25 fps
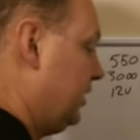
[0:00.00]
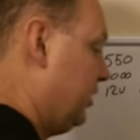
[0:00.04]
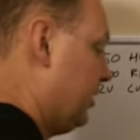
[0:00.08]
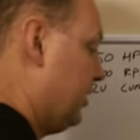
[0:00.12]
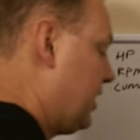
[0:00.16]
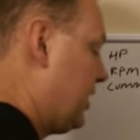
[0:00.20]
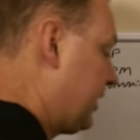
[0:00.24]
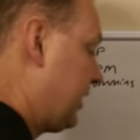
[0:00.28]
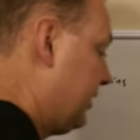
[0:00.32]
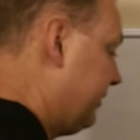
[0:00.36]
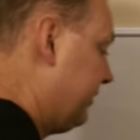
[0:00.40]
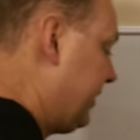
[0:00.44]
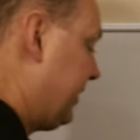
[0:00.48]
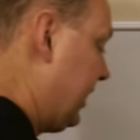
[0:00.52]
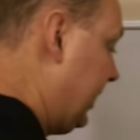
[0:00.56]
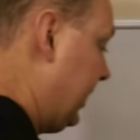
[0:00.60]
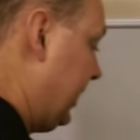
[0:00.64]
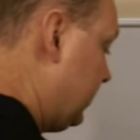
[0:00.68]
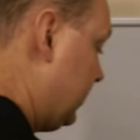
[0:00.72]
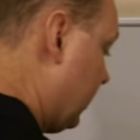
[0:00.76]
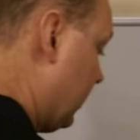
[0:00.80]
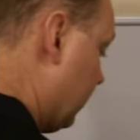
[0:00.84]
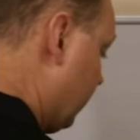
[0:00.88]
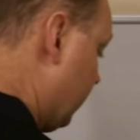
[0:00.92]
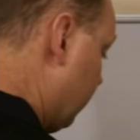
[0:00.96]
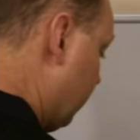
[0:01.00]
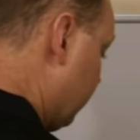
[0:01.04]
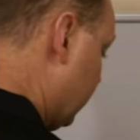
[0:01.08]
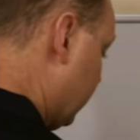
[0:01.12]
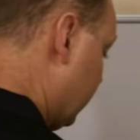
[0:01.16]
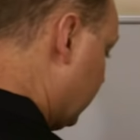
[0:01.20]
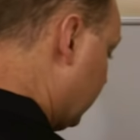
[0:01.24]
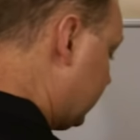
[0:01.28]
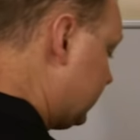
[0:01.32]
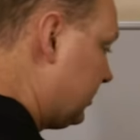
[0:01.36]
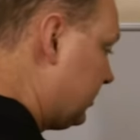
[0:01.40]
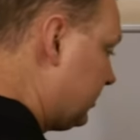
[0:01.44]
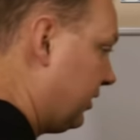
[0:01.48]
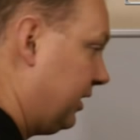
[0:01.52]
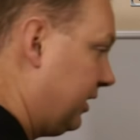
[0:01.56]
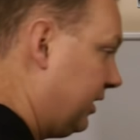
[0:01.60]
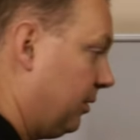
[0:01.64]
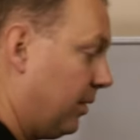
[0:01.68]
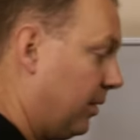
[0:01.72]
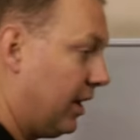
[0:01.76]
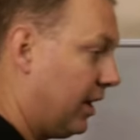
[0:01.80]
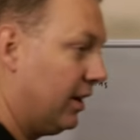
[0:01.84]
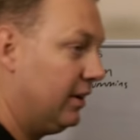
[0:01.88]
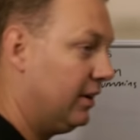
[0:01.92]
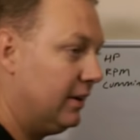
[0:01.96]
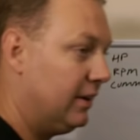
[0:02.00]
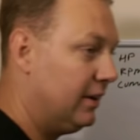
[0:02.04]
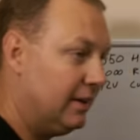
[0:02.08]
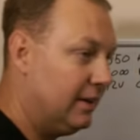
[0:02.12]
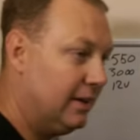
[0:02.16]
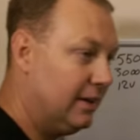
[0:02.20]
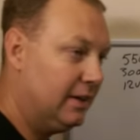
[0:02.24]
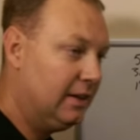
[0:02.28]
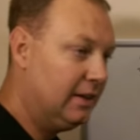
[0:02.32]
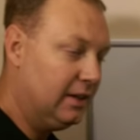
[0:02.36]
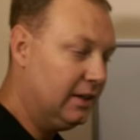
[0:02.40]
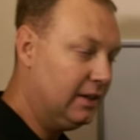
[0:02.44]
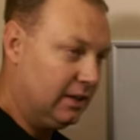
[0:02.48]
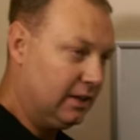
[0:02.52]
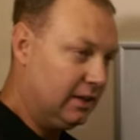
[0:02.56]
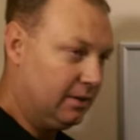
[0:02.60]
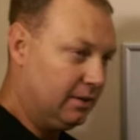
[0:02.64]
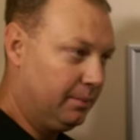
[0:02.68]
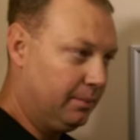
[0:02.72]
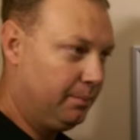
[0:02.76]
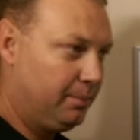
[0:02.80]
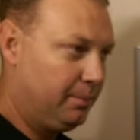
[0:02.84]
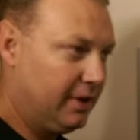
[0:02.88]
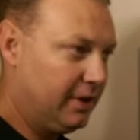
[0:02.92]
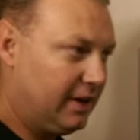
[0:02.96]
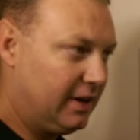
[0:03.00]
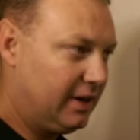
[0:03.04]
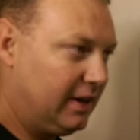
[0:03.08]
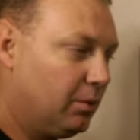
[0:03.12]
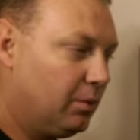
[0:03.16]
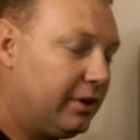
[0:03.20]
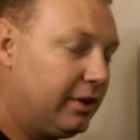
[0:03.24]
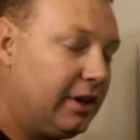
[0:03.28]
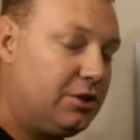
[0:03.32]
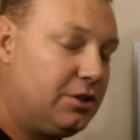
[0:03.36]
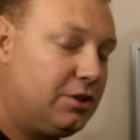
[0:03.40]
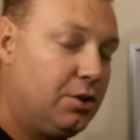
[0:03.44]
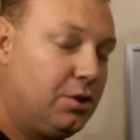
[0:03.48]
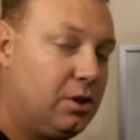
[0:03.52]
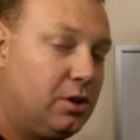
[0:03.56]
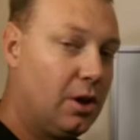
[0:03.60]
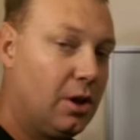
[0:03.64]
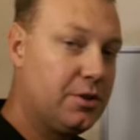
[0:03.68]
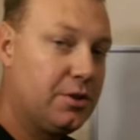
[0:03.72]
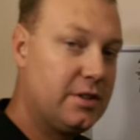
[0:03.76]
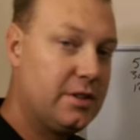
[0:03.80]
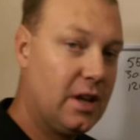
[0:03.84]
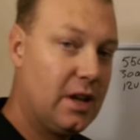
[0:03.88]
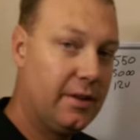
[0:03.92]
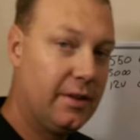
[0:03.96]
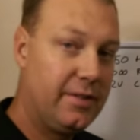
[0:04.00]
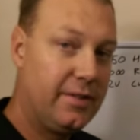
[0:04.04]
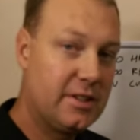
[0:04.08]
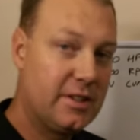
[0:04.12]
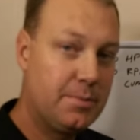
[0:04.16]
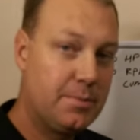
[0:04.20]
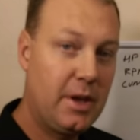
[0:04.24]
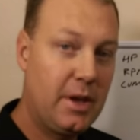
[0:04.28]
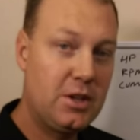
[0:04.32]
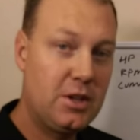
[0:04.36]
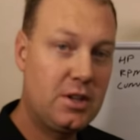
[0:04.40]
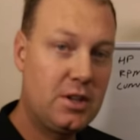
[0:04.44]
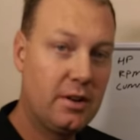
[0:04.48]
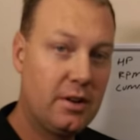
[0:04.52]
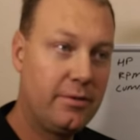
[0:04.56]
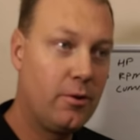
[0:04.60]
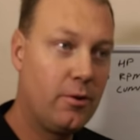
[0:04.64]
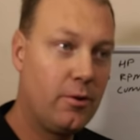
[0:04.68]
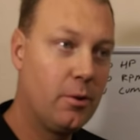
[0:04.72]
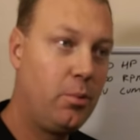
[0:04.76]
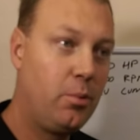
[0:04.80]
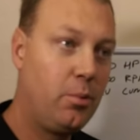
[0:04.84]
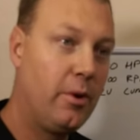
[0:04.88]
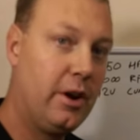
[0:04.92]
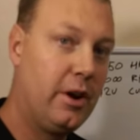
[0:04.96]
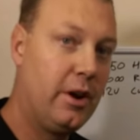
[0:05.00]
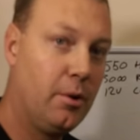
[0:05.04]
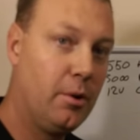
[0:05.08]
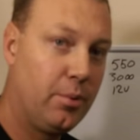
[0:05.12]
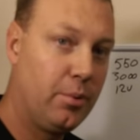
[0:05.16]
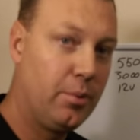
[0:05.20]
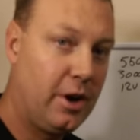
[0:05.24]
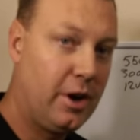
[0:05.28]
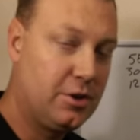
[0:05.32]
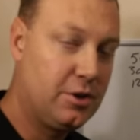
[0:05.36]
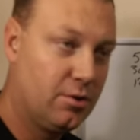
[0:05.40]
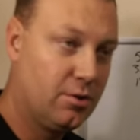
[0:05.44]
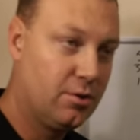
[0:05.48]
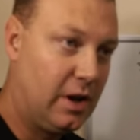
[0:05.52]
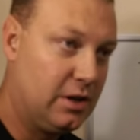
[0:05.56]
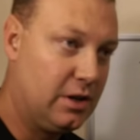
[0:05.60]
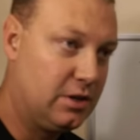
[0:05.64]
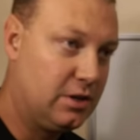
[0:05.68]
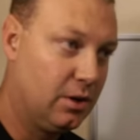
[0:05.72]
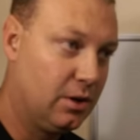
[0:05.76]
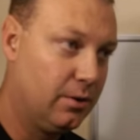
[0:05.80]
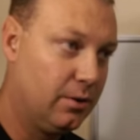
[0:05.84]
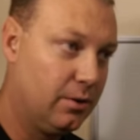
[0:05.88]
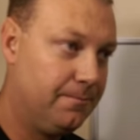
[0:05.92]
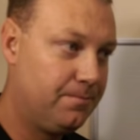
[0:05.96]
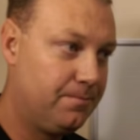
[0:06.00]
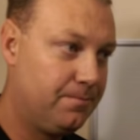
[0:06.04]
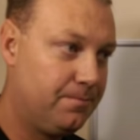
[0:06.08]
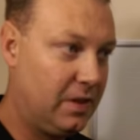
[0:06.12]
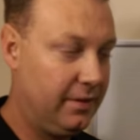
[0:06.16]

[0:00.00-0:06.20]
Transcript: You're not going to find any books or anywhere, but it will get you close enough, especially to 4.0 pressure ratio.